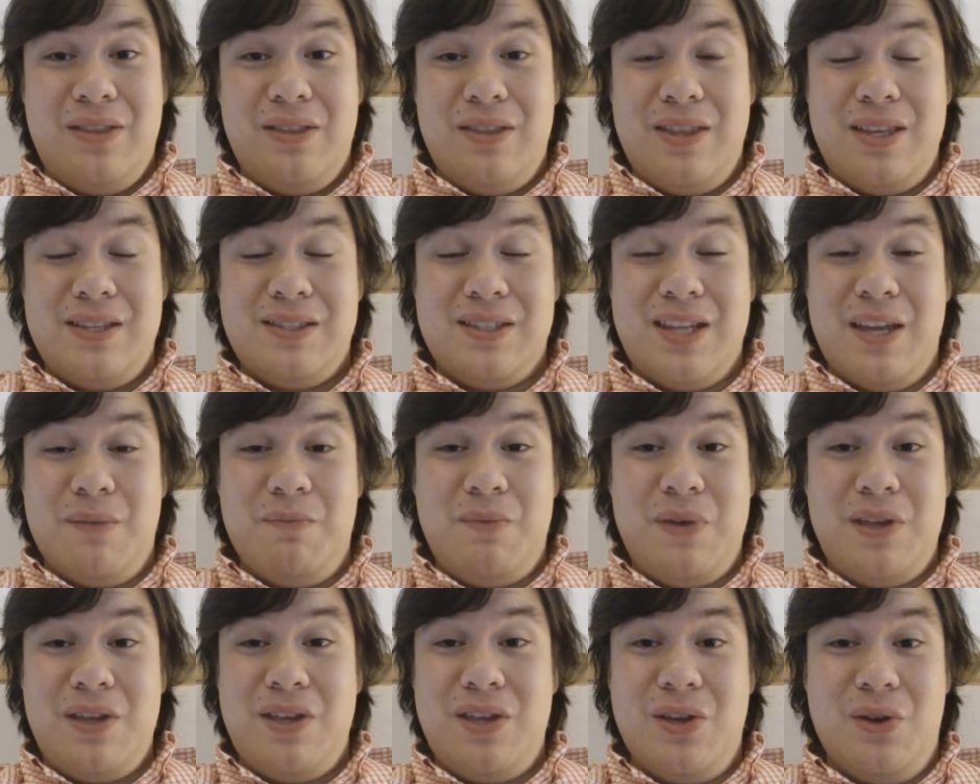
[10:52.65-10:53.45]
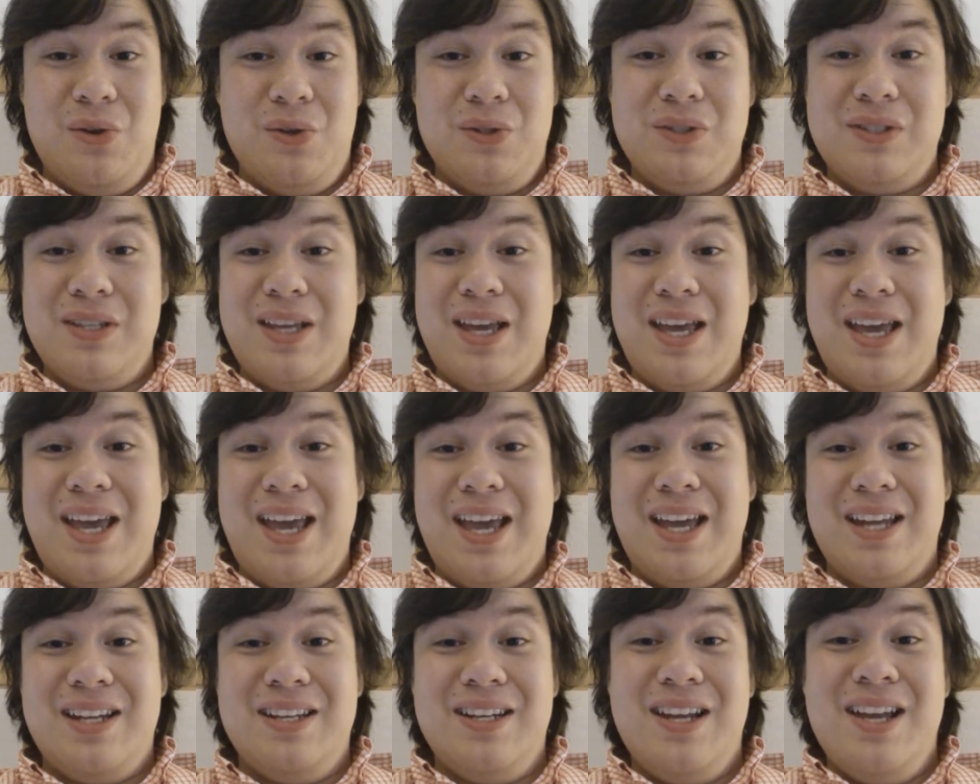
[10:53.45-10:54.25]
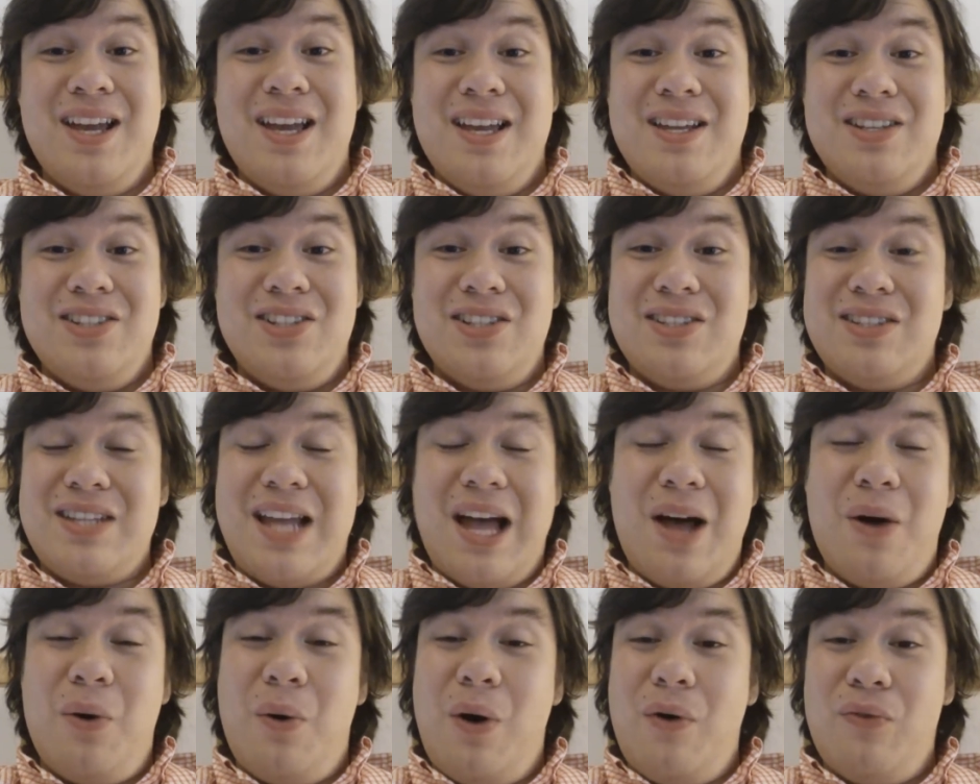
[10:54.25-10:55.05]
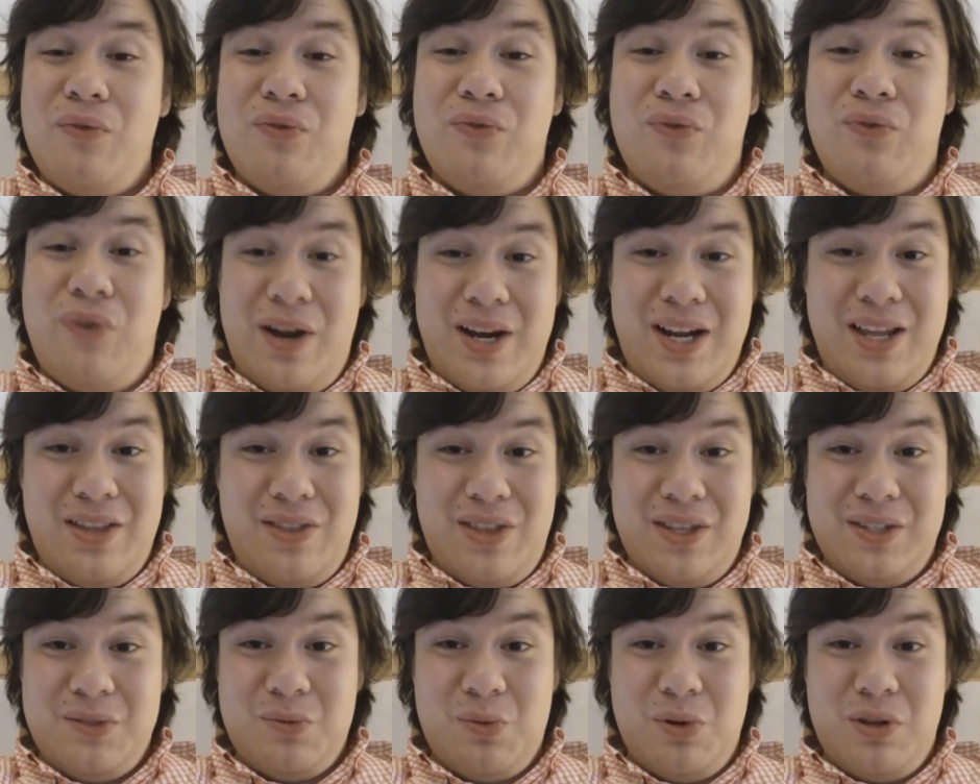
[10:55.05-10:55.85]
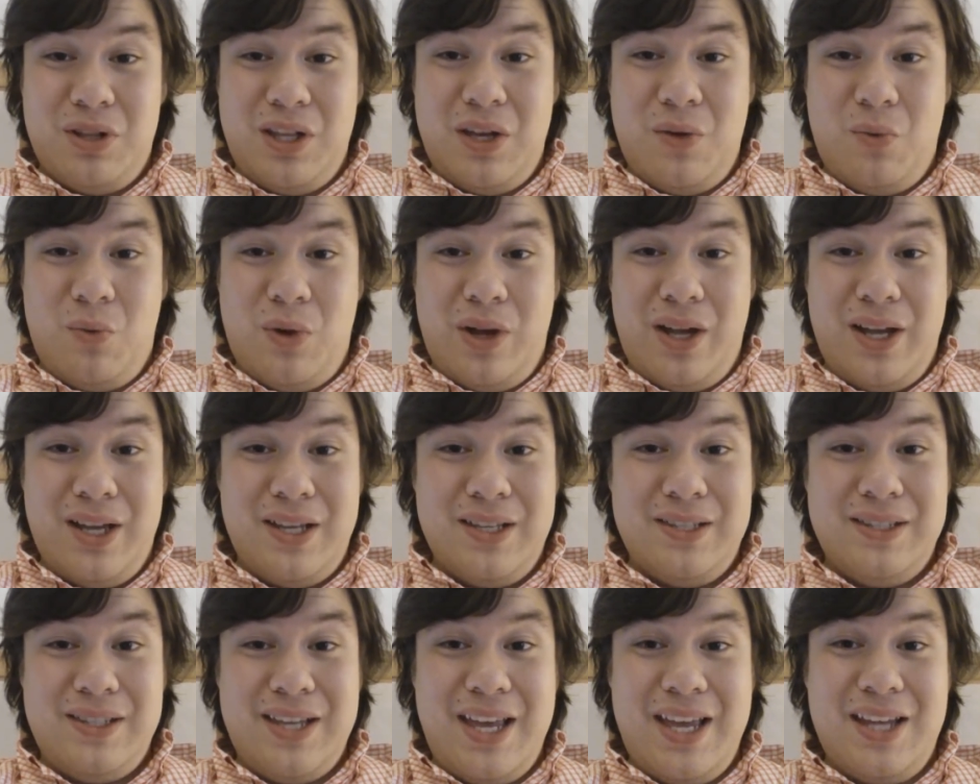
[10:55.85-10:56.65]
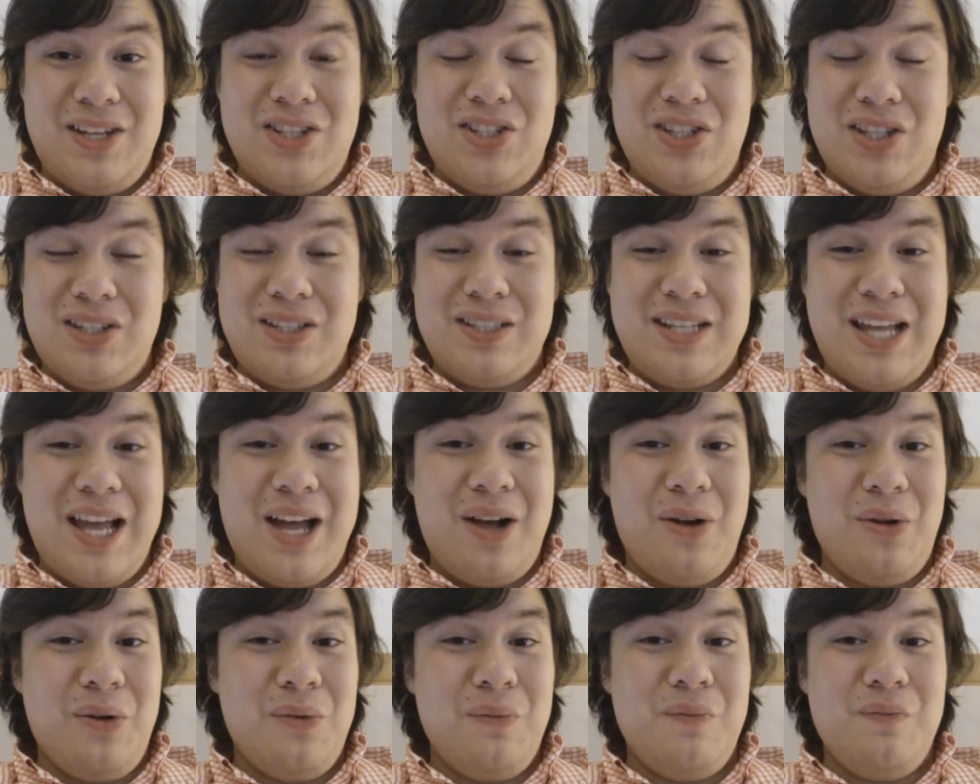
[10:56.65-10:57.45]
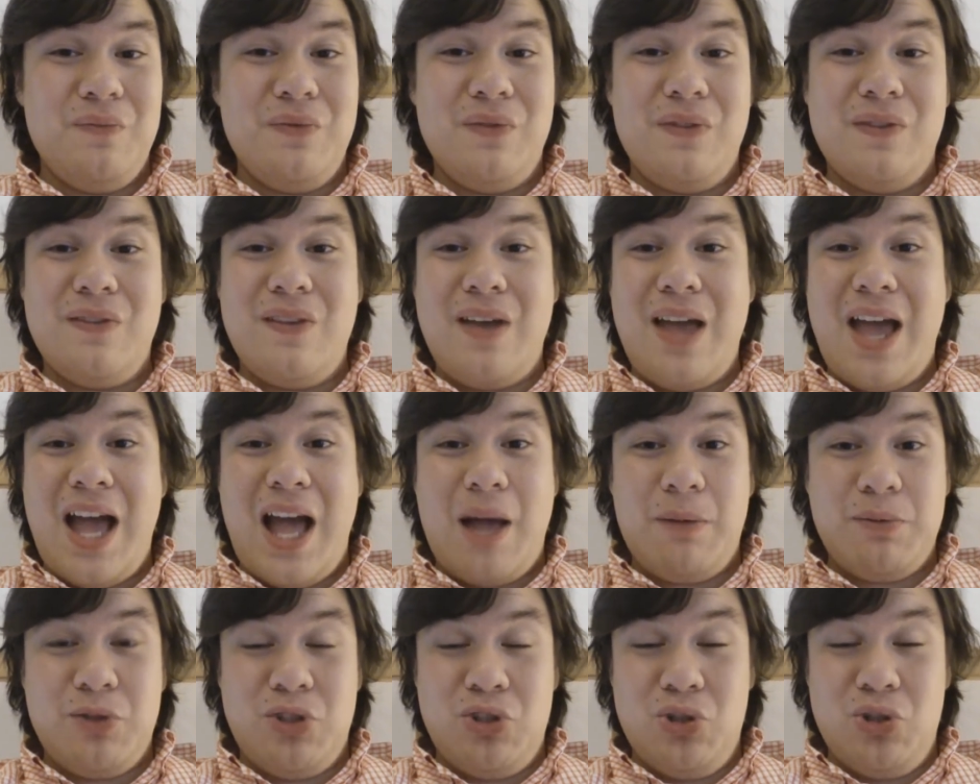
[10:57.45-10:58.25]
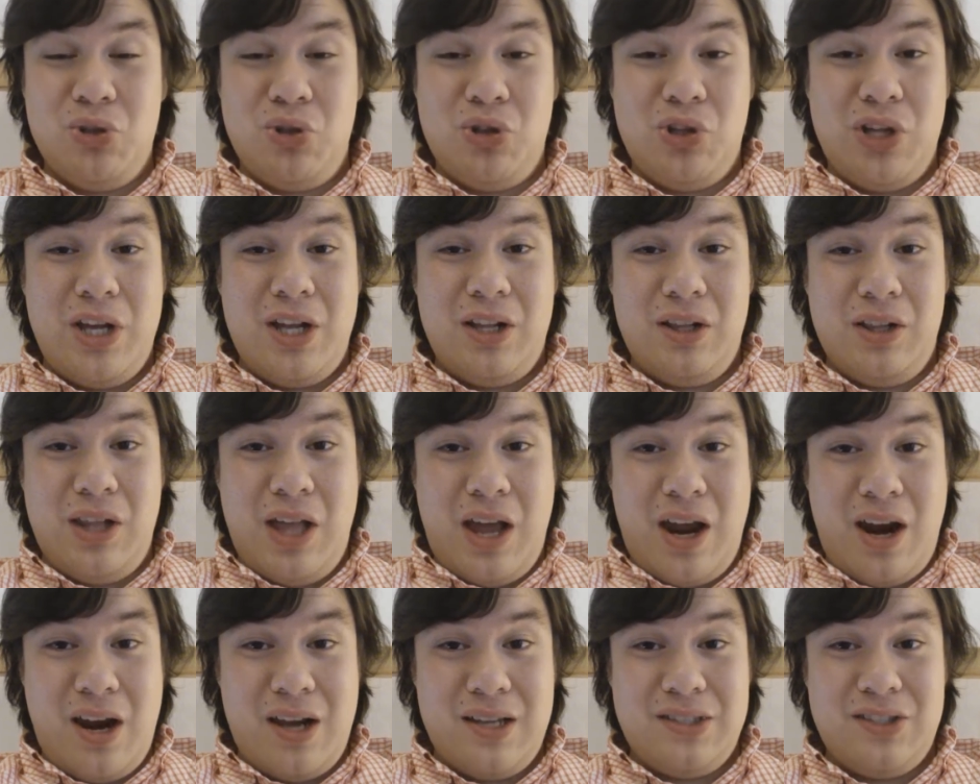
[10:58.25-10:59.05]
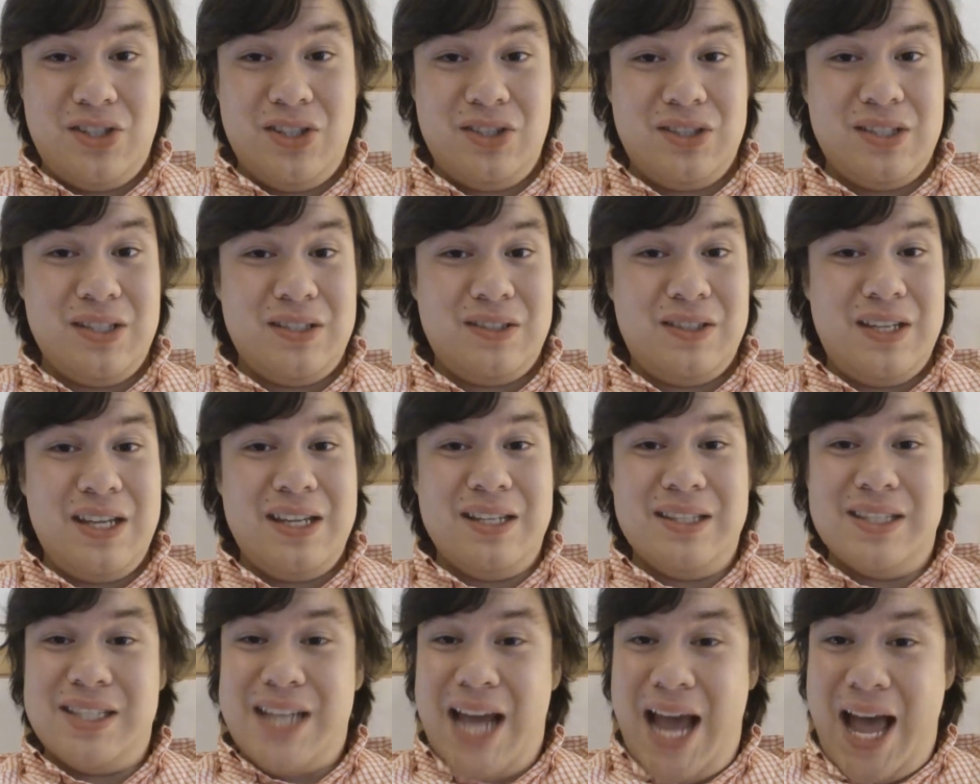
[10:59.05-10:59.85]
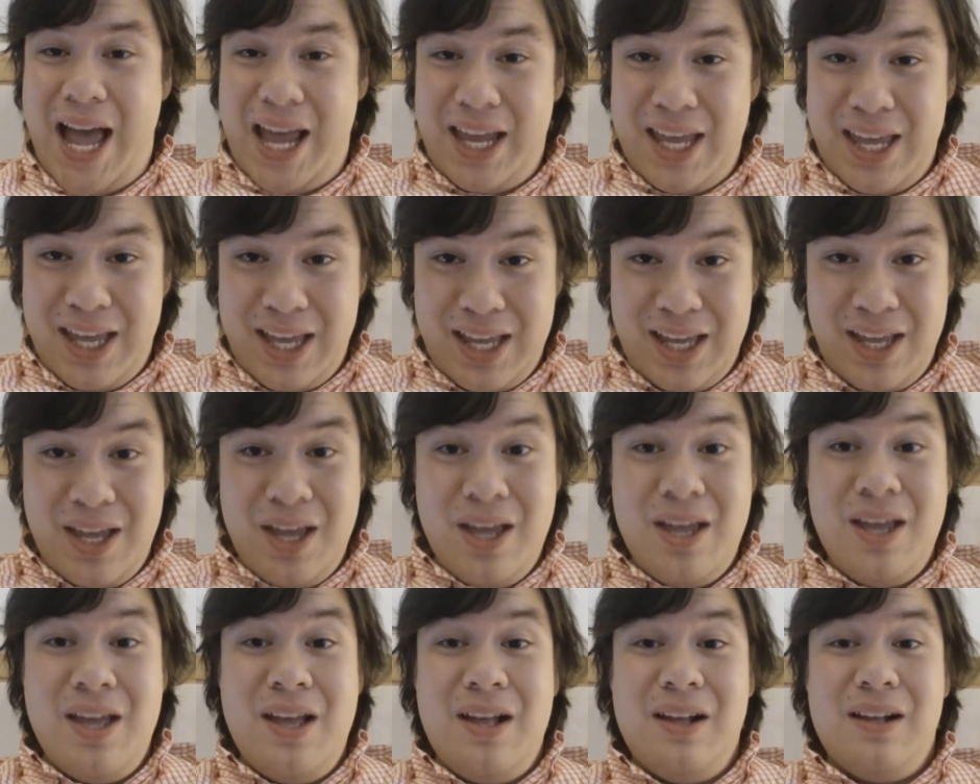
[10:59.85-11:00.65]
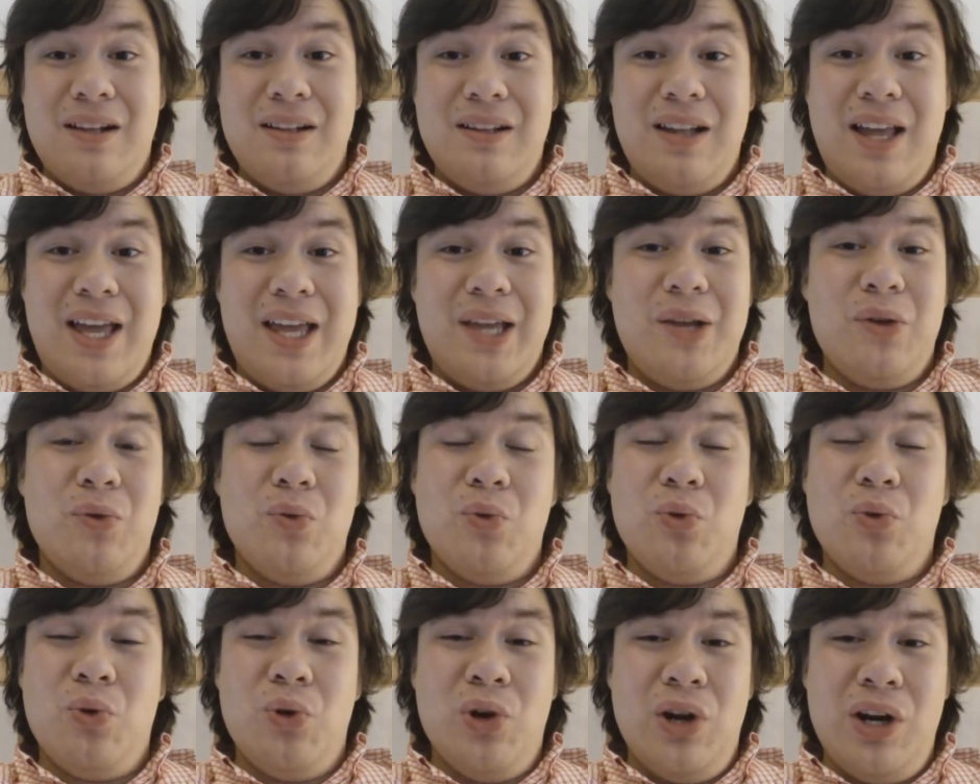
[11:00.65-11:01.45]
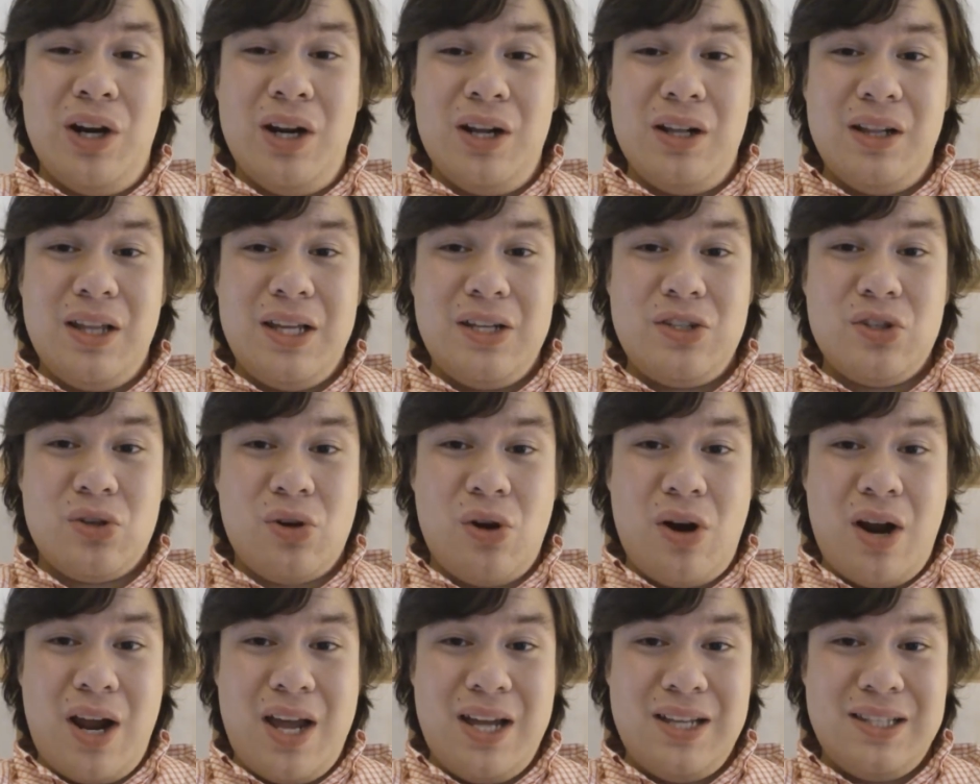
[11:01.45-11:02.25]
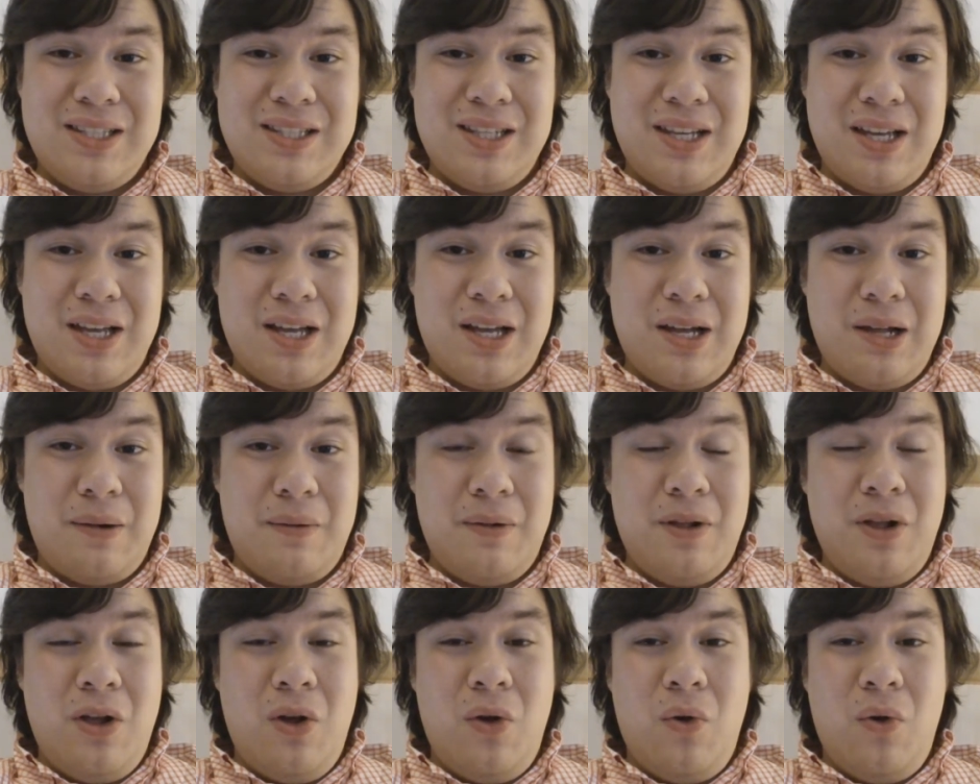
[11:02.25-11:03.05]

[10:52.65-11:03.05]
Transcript: this can be used and just how funny this really was and just how absolutely hilarious just to see Daggett like really try to